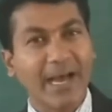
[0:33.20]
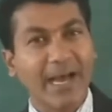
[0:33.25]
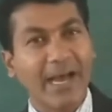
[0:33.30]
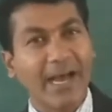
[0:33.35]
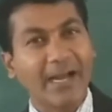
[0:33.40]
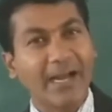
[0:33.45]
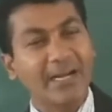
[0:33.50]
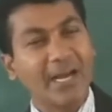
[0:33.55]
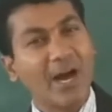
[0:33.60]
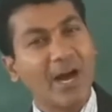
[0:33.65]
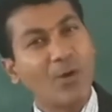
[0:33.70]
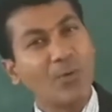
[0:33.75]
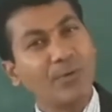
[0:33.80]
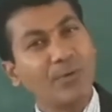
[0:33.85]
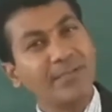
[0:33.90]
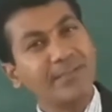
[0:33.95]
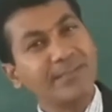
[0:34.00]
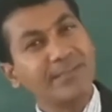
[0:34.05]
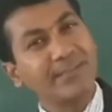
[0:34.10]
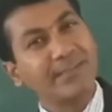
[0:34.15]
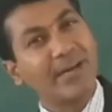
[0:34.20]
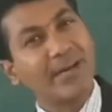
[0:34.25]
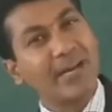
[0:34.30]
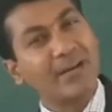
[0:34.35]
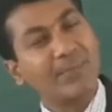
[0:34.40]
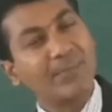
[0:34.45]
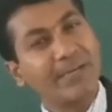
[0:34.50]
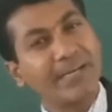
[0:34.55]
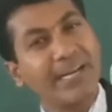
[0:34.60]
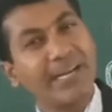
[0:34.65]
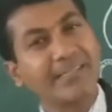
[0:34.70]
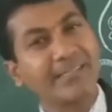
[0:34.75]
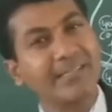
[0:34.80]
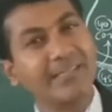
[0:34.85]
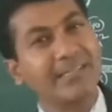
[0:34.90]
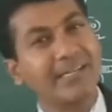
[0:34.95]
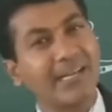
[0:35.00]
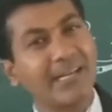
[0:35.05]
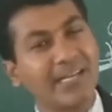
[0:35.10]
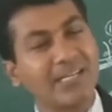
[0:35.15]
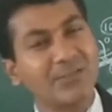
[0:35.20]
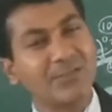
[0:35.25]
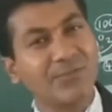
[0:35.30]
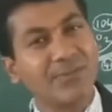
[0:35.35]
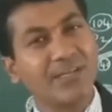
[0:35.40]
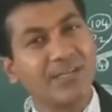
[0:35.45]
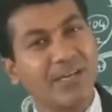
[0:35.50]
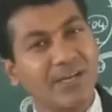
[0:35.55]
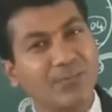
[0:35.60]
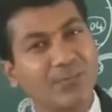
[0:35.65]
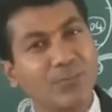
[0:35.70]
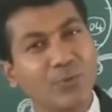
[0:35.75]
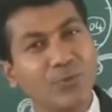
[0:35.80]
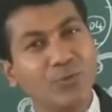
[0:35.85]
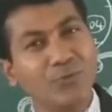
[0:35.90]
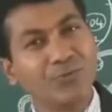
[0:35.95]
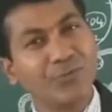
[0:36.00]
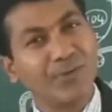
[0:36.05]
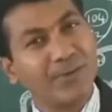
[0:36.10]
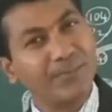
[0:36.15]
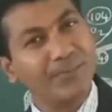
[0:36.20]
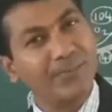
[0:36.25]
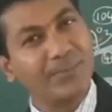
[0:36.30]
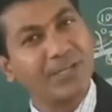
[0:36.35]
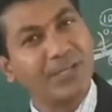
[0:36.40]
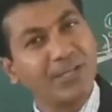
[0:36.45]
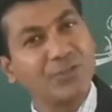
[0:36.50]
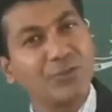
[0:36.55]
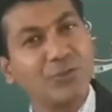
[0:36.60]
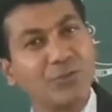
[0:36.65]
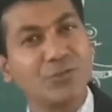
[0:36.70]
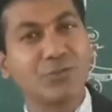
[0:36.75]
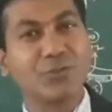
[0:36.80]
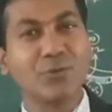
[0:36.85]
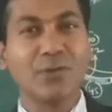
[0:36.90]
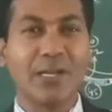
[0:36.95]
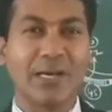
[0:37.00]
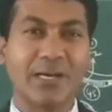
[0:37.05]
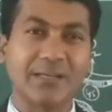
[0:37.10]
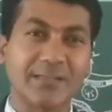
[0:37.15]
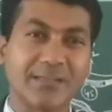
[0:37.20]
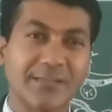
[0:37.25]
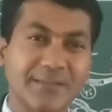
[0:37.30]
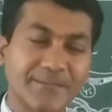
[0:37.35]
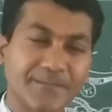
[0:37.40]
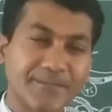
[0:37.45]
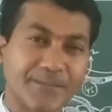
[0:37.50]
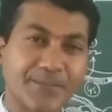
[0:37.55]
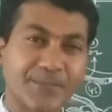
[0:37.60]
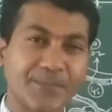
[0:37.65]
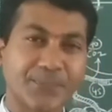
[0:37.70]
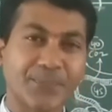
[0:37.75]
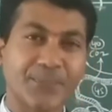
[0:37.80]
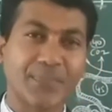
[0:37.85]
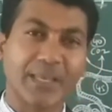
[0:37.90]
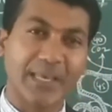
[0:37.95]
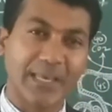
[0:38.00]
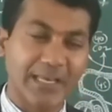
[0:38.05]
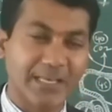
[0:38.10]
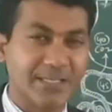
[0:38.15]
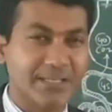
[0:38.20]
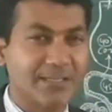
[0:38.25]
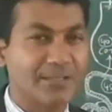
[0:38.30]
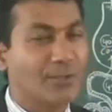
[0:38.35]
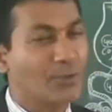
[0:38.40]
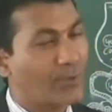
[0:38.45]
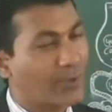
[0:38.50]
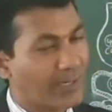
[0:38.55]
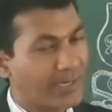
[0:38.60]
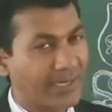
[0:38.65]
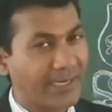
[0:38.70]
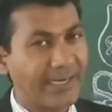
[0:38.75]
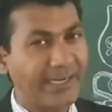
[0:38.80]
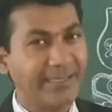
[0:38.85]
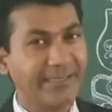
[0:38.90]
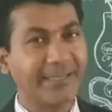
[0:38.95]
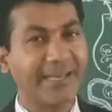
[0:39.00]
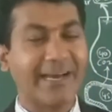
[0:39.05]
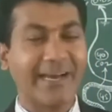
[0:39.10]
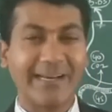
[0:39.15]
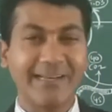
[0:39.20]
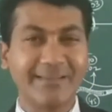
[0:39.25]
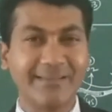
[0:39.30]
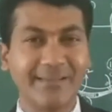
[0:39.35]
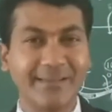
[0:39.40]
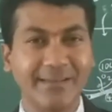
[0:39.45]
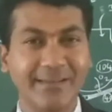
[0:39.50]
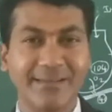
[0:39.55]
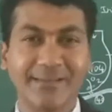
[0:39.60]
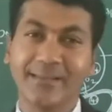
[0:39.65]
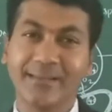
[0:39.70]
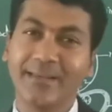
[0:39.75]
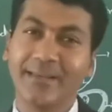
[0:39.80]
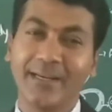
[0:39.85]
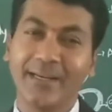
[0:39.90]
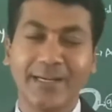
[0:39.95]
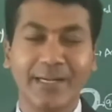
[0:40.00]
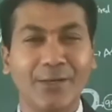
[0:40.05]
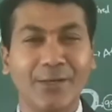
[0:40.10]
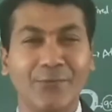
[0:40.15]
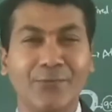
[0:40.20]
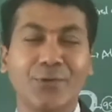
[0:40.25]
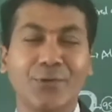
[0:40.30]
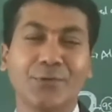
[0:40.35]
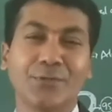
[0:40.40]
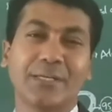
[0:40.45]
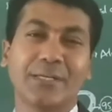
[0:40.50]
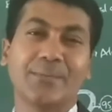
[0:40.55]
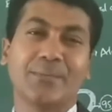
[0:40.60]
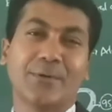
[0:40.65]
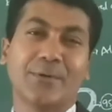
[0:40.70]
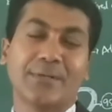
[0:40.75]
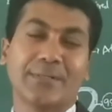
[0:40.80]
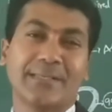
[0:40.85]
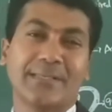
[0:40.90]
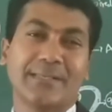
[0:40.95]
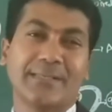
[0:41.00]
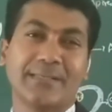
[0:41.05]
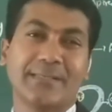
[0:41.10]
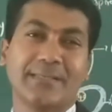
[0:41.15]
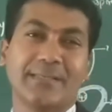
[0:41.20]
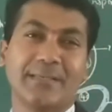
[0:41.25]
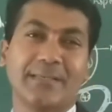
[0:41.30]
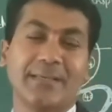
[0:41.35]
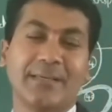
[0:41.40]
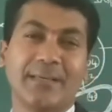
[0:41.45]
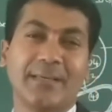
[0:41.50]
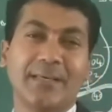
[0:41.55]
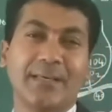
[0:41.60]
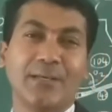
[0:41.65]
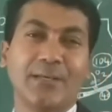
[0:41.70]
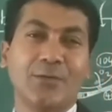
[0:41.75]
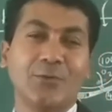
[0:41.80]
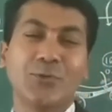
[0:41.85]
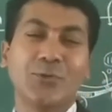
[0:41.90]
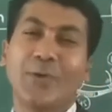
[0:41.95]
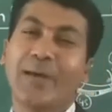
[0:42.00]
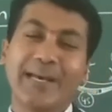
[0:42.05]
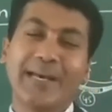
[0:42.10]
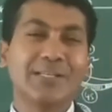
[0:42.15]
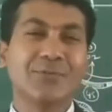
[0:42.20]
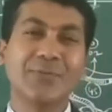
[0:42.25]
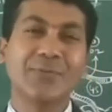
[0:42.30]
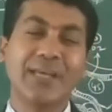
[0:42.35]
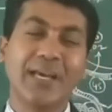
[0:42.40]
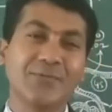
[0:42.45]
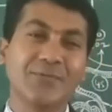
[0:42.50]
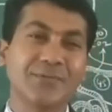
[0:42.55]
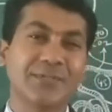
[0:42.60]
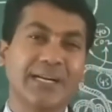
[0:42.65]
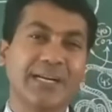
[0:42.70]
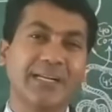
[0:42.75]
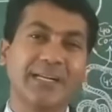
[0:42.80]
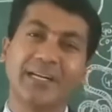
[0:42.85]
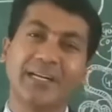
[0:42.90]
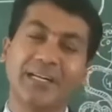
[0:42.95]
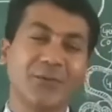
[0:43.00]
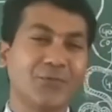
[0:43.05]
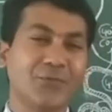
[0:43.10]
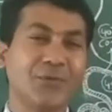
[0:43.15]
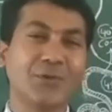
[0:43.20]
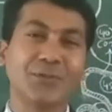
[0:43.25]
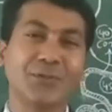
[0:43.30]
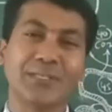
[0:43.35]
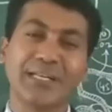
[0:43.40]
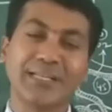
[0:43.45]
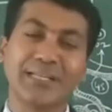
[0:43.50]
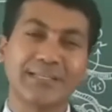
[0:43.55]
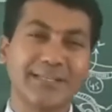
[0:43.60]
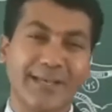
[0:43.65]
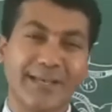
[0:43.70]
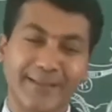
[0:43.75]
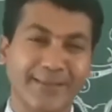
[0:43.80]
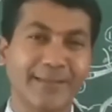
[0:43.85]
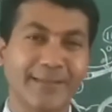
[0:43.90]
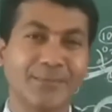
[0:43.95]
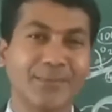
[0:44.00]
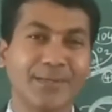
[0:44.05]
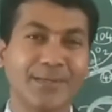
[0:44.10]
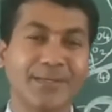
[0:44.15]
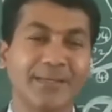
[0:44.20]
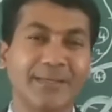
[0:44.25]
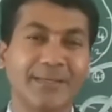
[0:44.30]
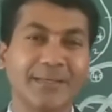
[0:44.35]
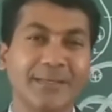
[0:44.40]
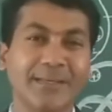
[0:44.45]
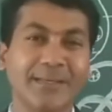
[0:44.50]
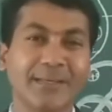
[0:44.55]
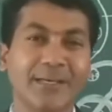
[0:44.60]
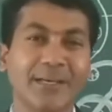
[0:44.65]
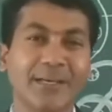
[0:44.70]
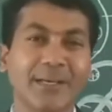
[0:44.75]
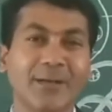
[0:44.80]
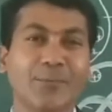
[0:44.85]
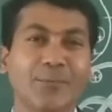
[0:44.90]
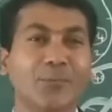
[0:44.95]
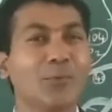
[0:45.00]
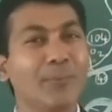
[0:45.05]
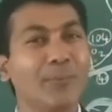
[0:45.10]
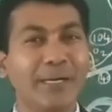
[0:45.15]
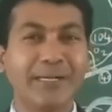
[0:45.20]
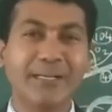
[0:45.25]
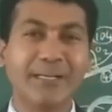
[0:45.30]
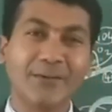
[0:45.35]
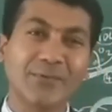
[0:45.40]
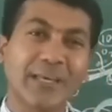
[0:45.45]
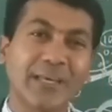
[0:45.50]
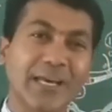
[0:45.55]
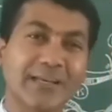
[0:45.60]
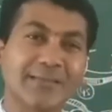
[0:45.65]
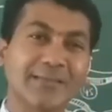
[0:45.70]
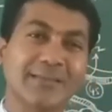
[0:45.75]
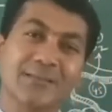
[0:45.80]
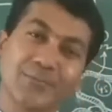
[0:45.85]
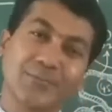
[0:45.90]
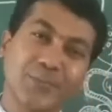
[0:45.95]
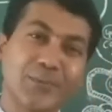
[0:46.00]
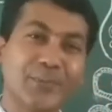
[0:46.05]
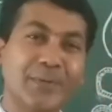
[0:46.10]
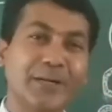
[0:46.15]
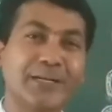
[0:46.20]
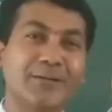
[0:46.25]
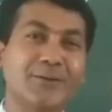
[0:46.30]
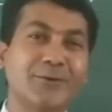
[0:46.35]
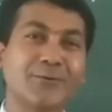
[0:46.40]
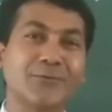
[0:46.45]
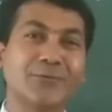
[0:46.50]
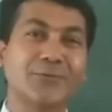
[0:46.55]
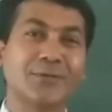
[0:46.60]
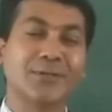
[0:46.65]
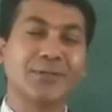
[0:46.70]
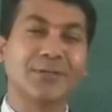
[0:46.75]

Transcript: and how does carbon dioxide transfer or moves from tissues to lungs? Yes, you are right. The answer is diffusion process. So as we have studied, diffusion is nothing but movement of gases, movement of